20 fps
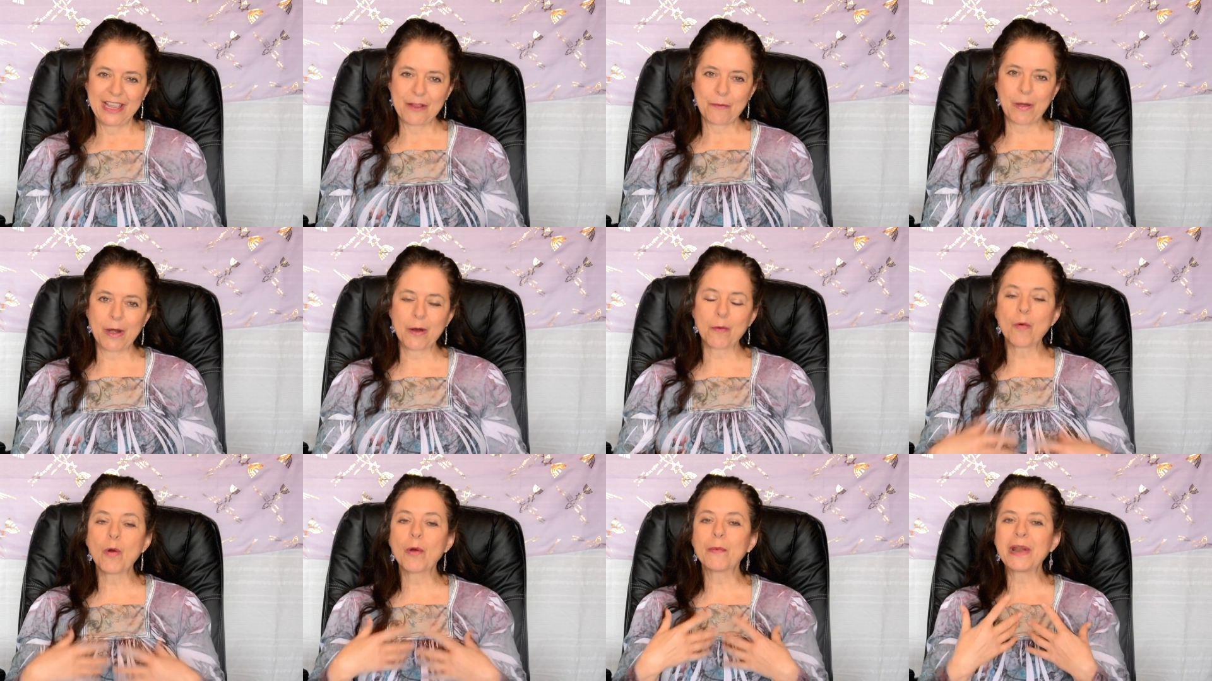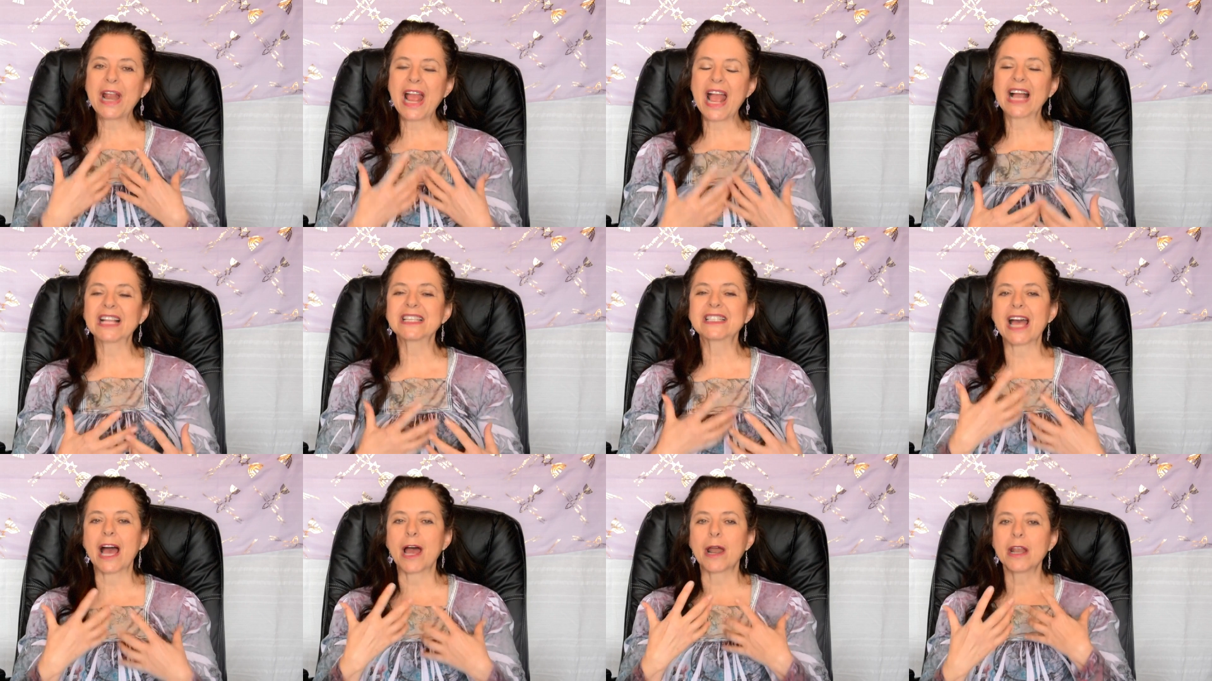When a woman
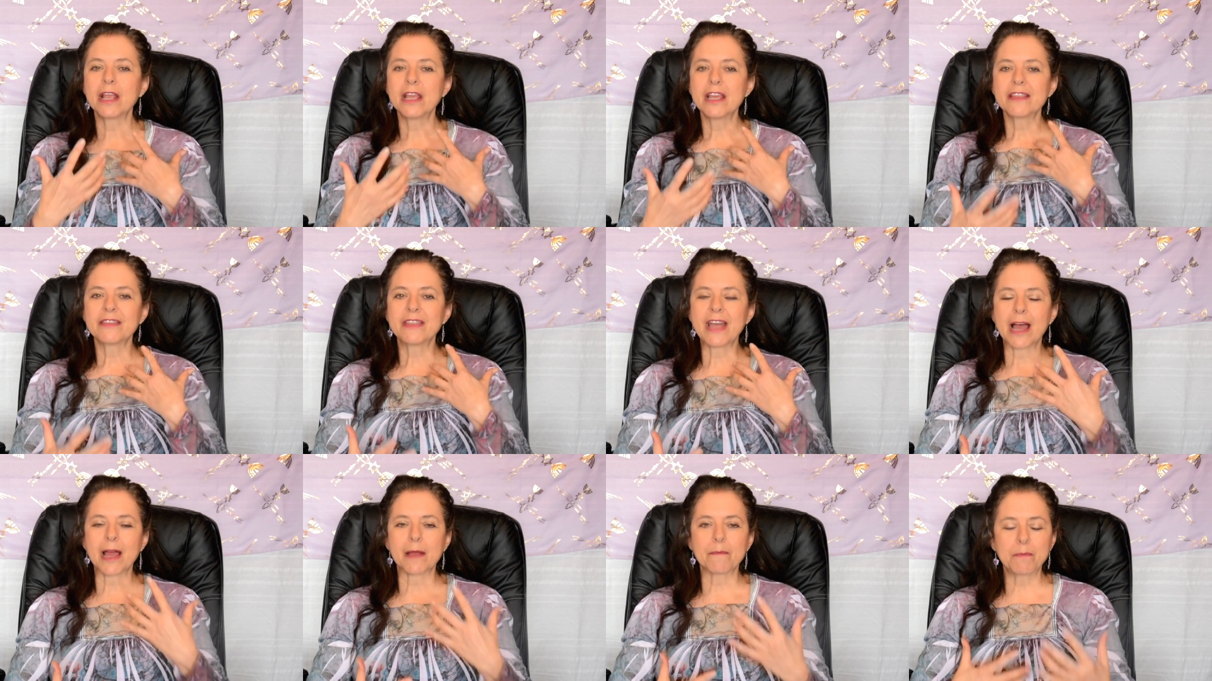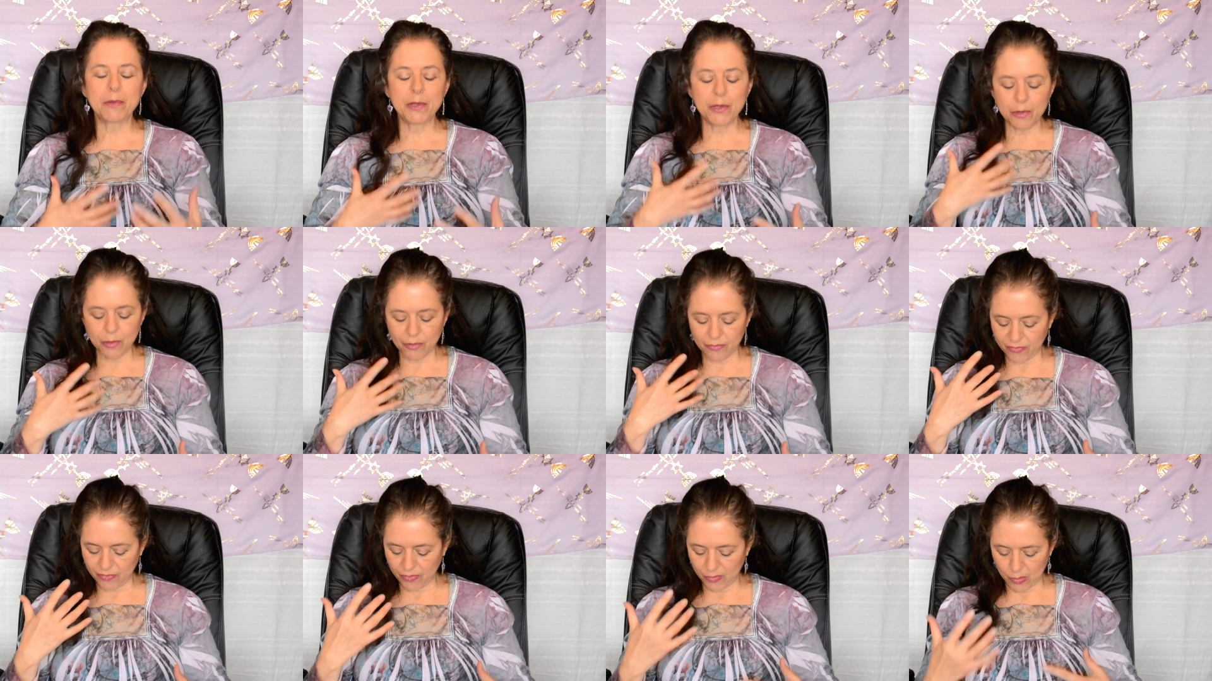has that
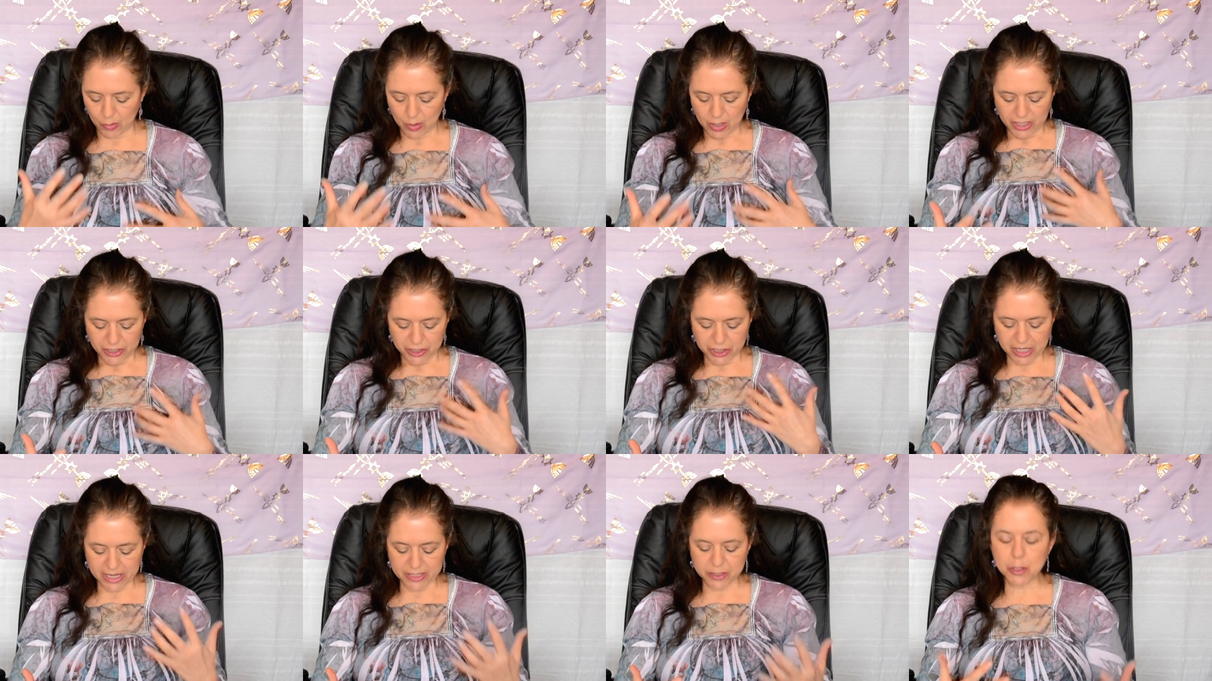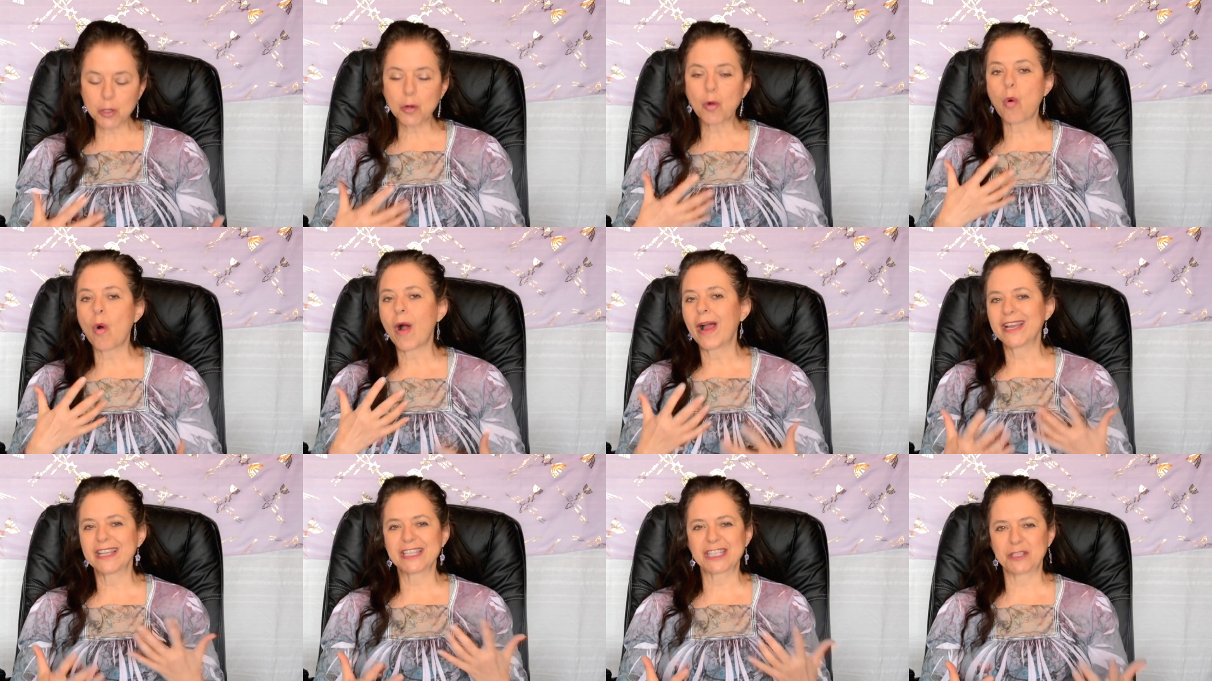beautiful, gentle,
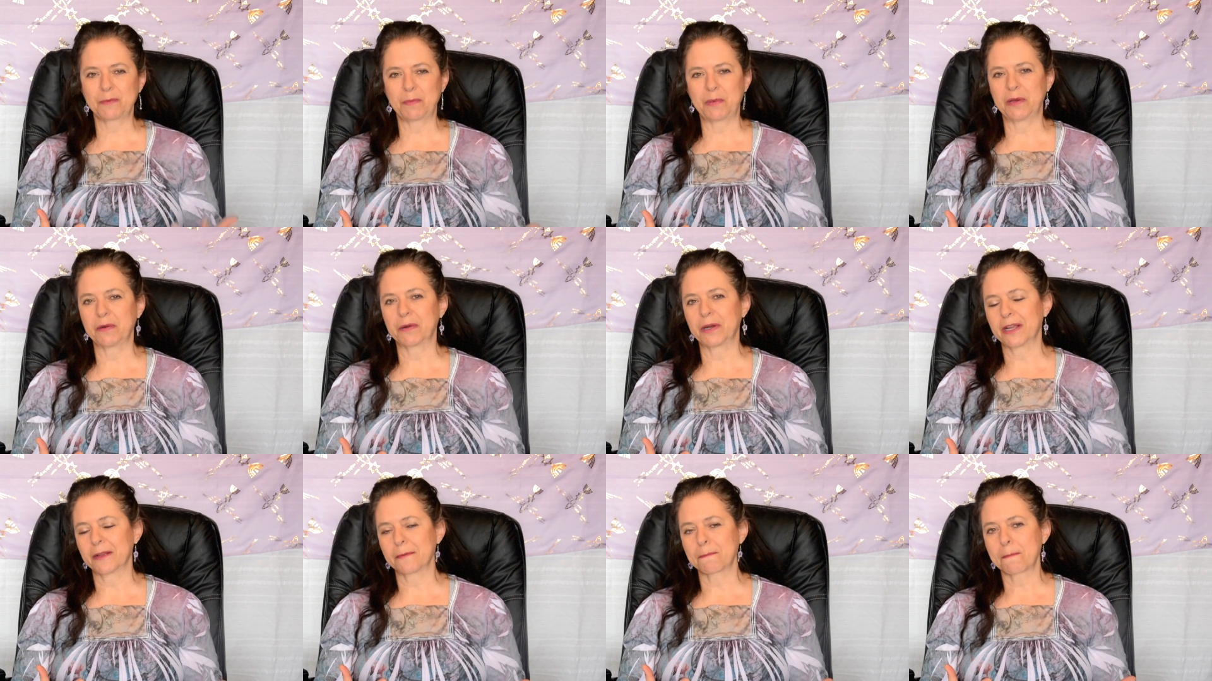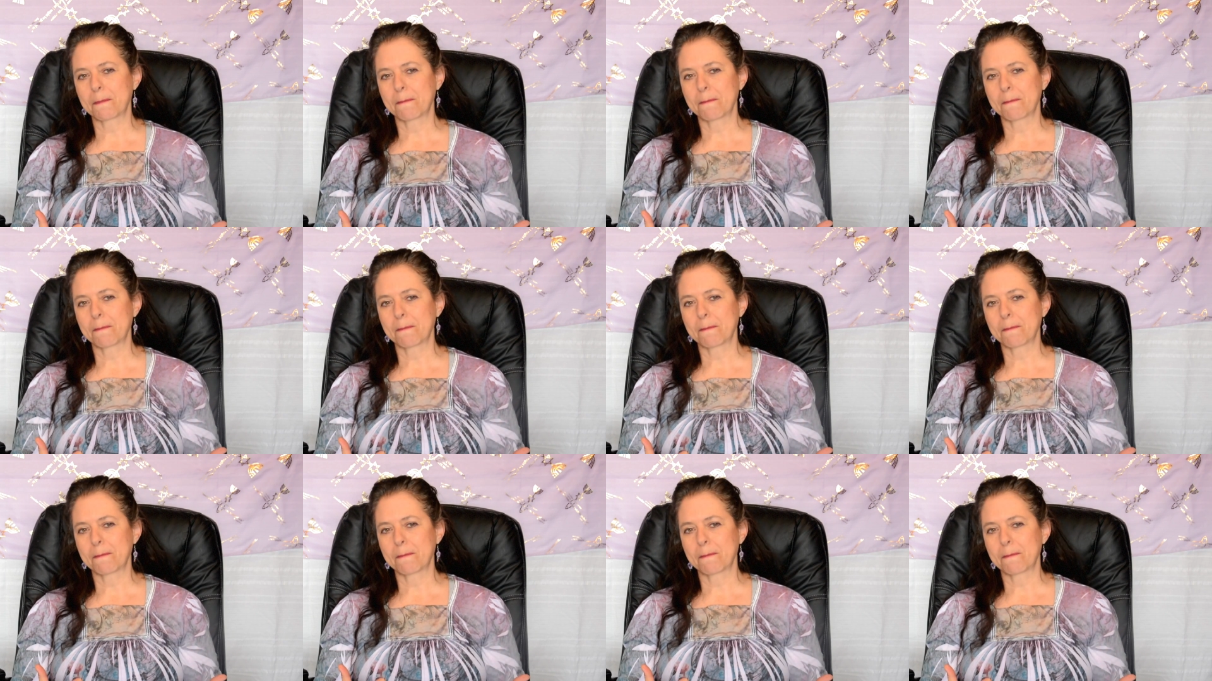quiet spirit,